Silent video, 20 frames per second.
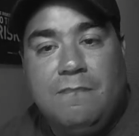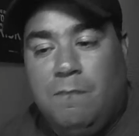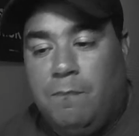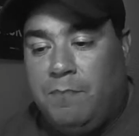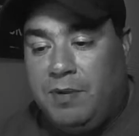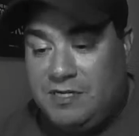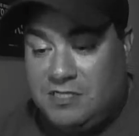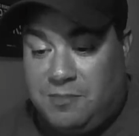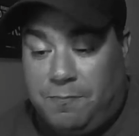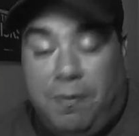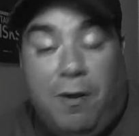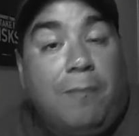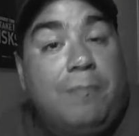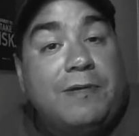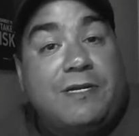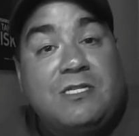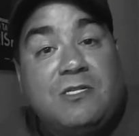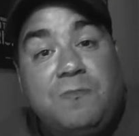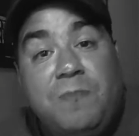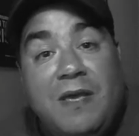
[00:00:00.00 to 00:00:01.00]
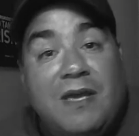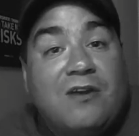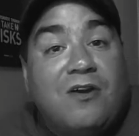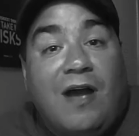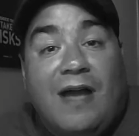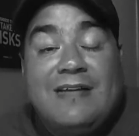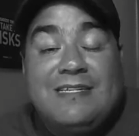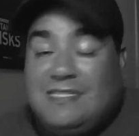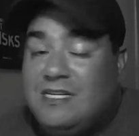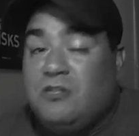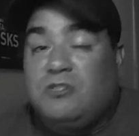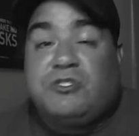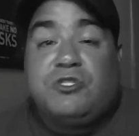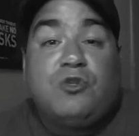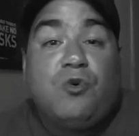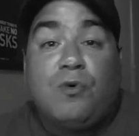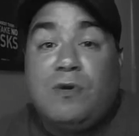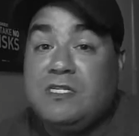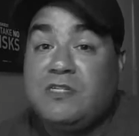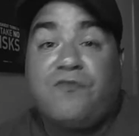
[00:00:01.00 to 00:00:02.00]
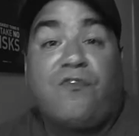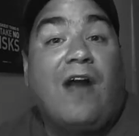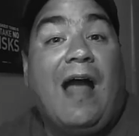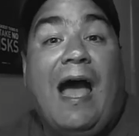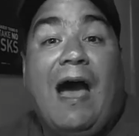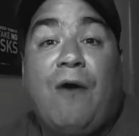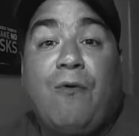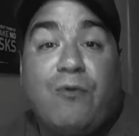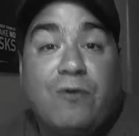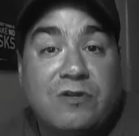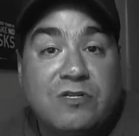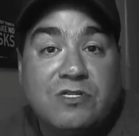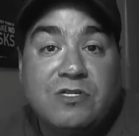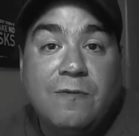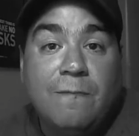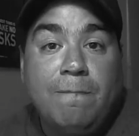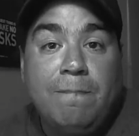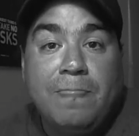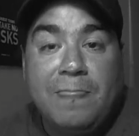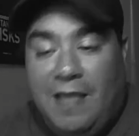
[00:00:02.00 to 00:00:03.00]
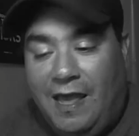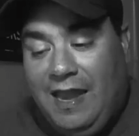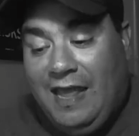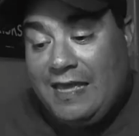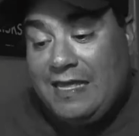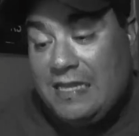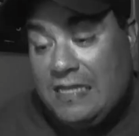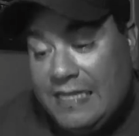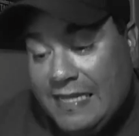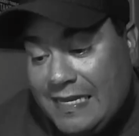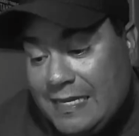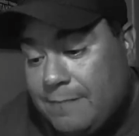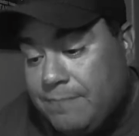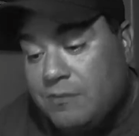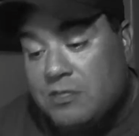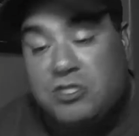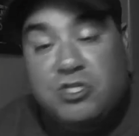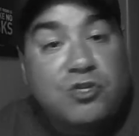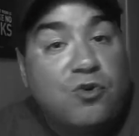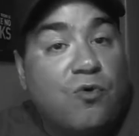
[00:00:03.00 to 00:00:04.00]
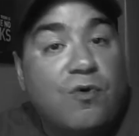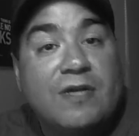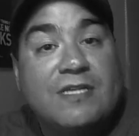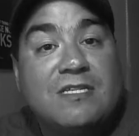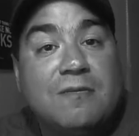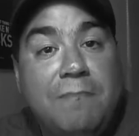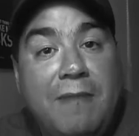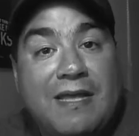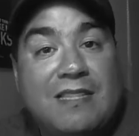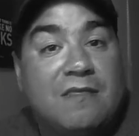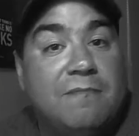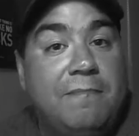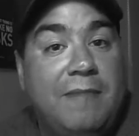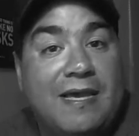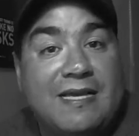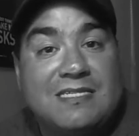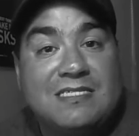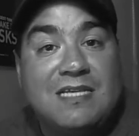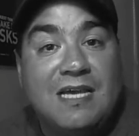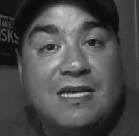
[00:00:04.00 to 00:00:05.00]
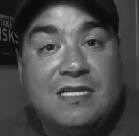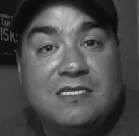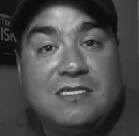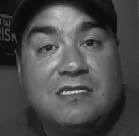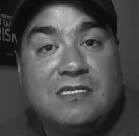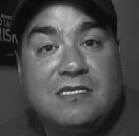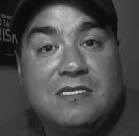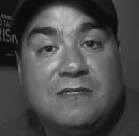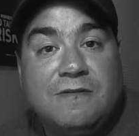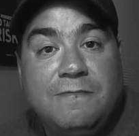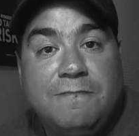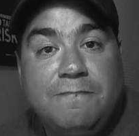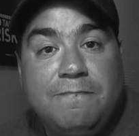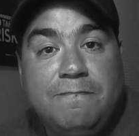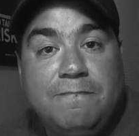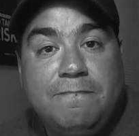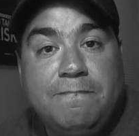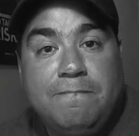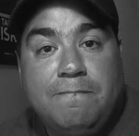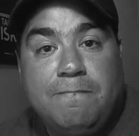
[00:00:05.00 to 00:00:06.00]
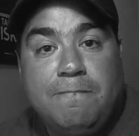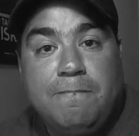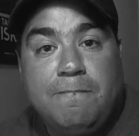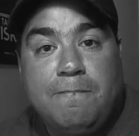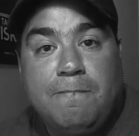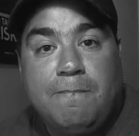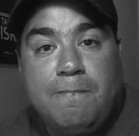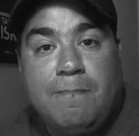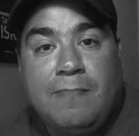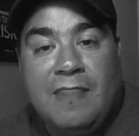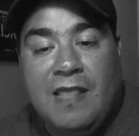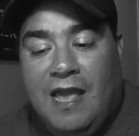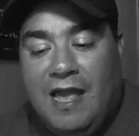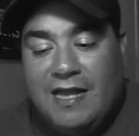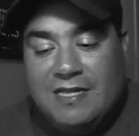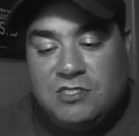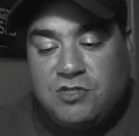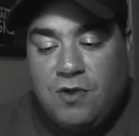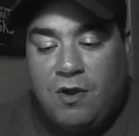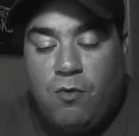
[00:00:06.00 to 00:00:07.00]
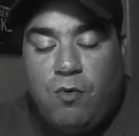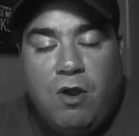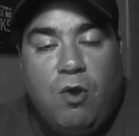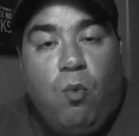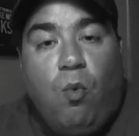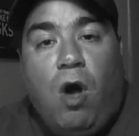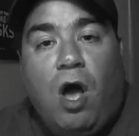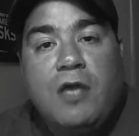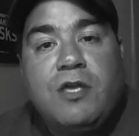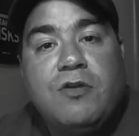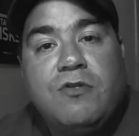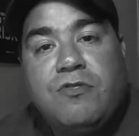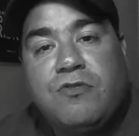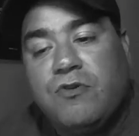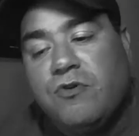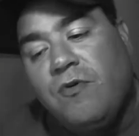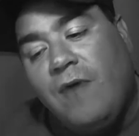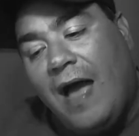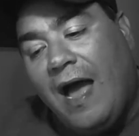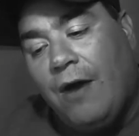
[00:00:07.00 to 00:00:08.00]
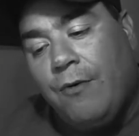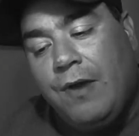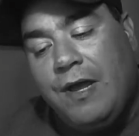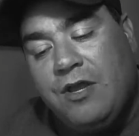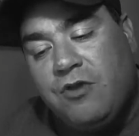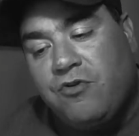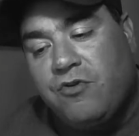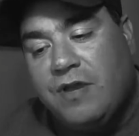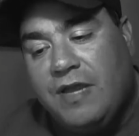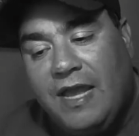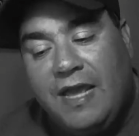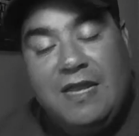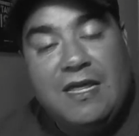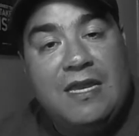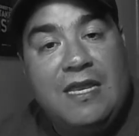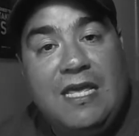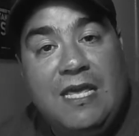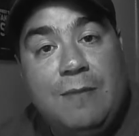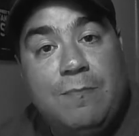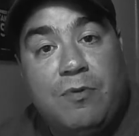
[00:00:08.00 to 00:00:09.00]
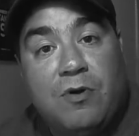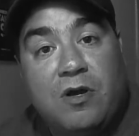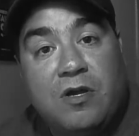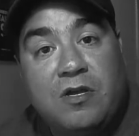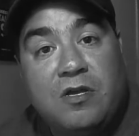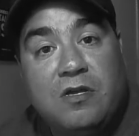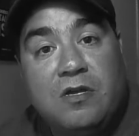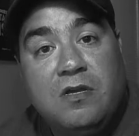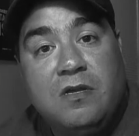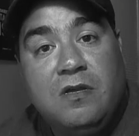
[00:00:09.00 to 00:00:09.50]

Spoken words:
But as a public speaker, I could tell stories for hours, and I can link up the stories and make them make sense. And so I want to walk you through how I create an ebook